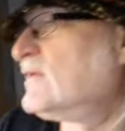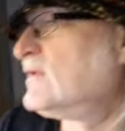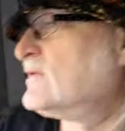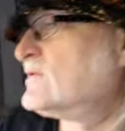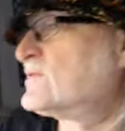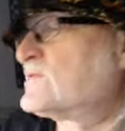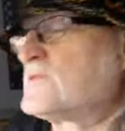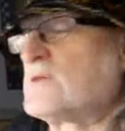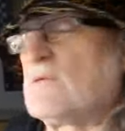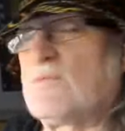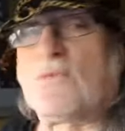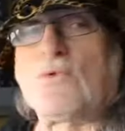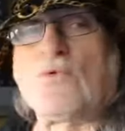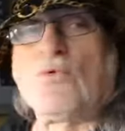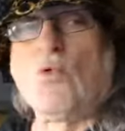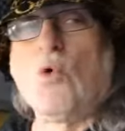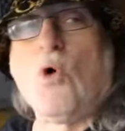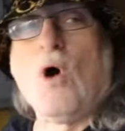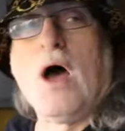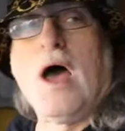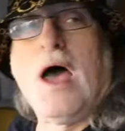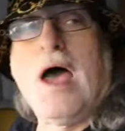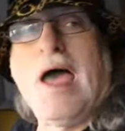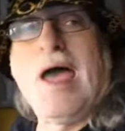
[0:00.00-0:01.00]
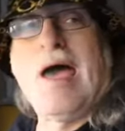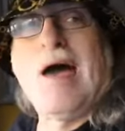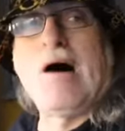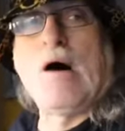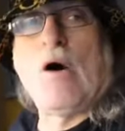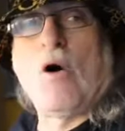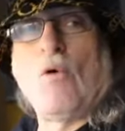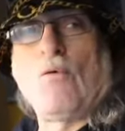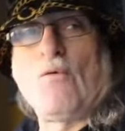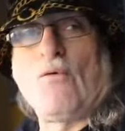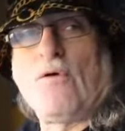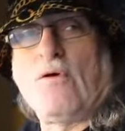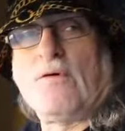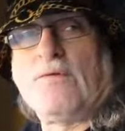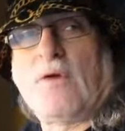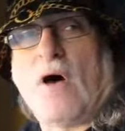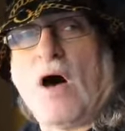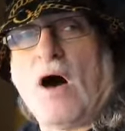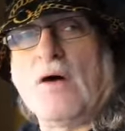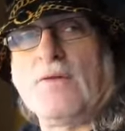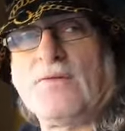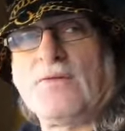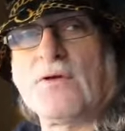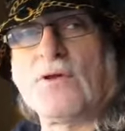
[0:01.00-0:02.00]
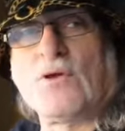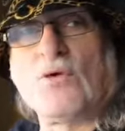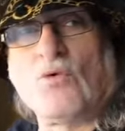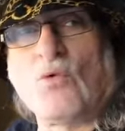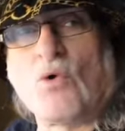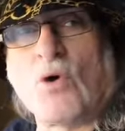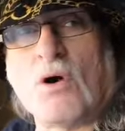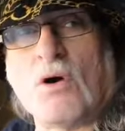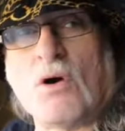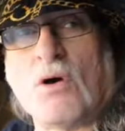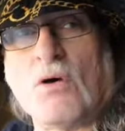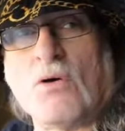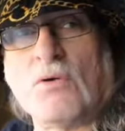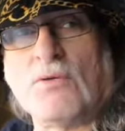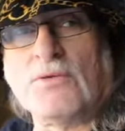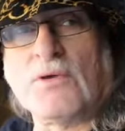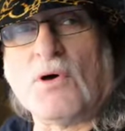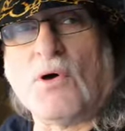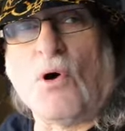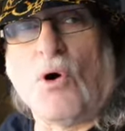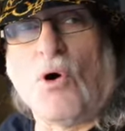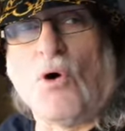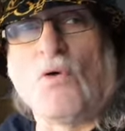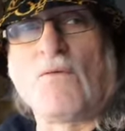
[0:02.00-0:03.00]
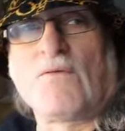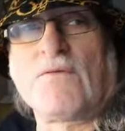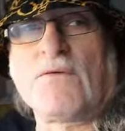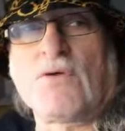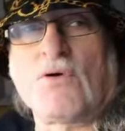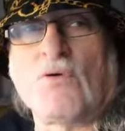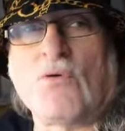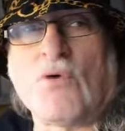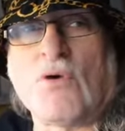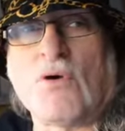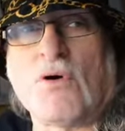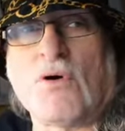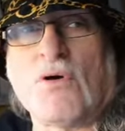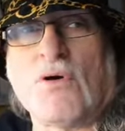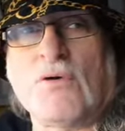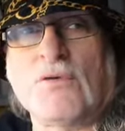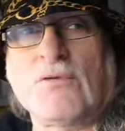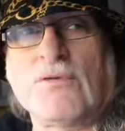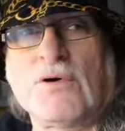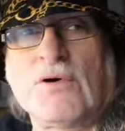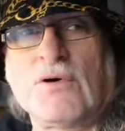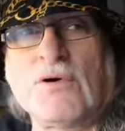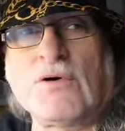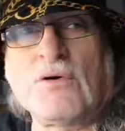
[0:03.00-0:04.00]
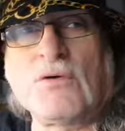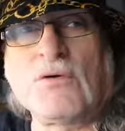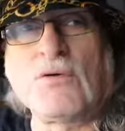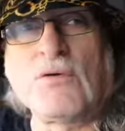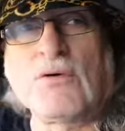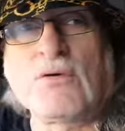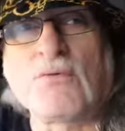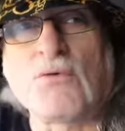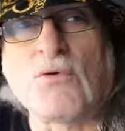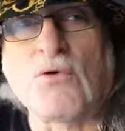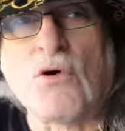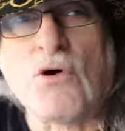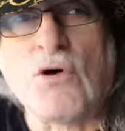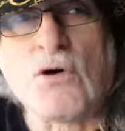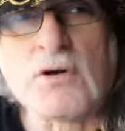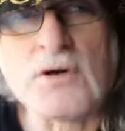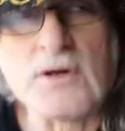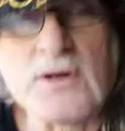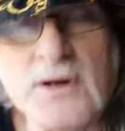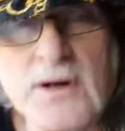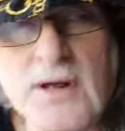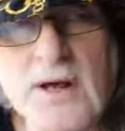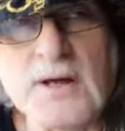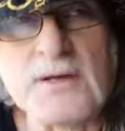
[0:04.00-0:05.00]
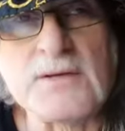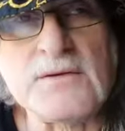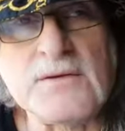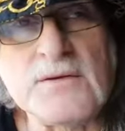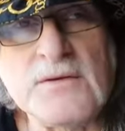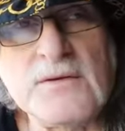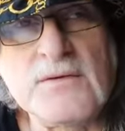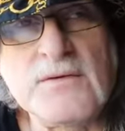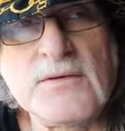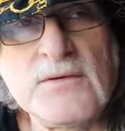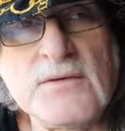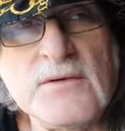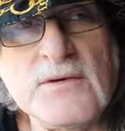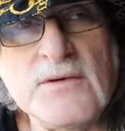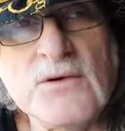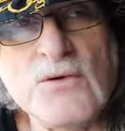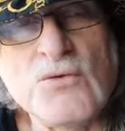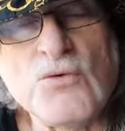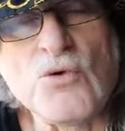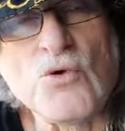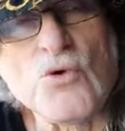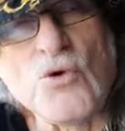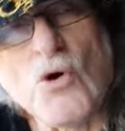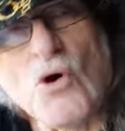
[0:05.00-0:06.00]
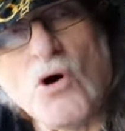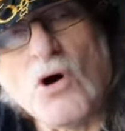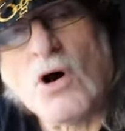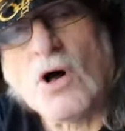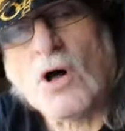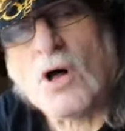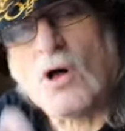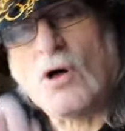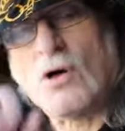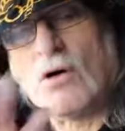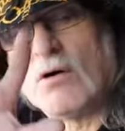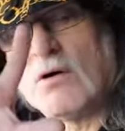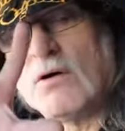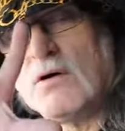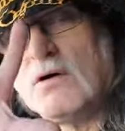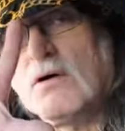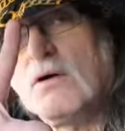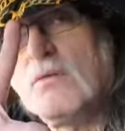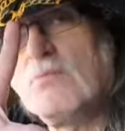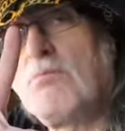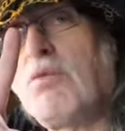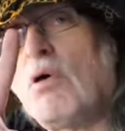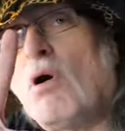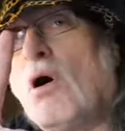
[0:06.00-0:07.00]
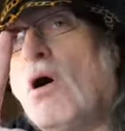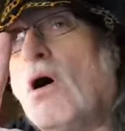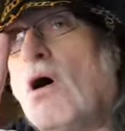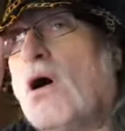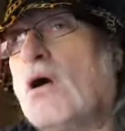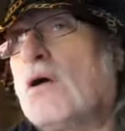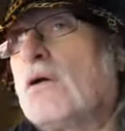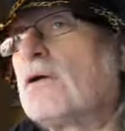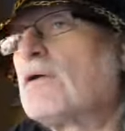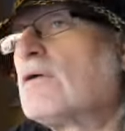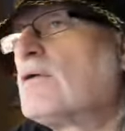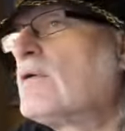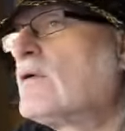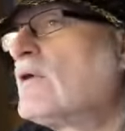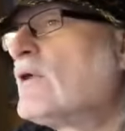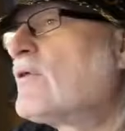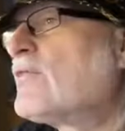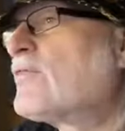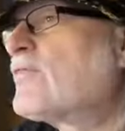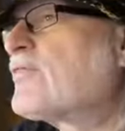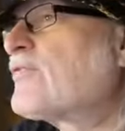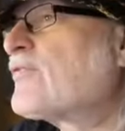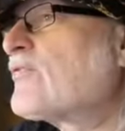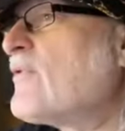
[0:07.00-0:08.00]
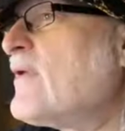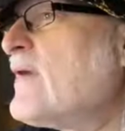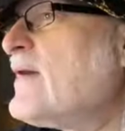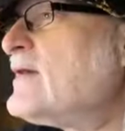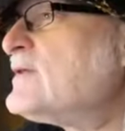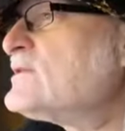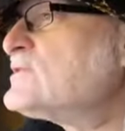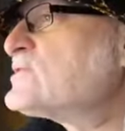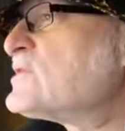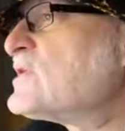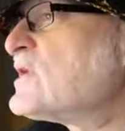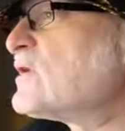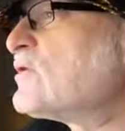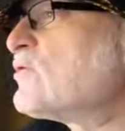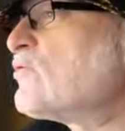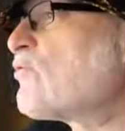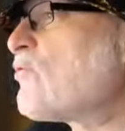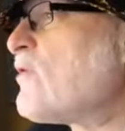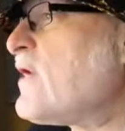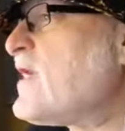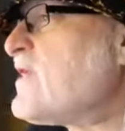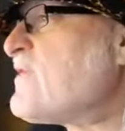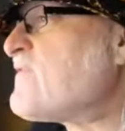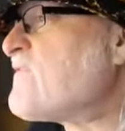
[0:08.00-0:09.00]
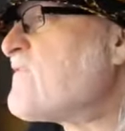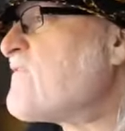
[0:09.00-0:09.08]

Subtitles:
Someone way over and under the world, over the world, we're all connected. We're all part, threads in a great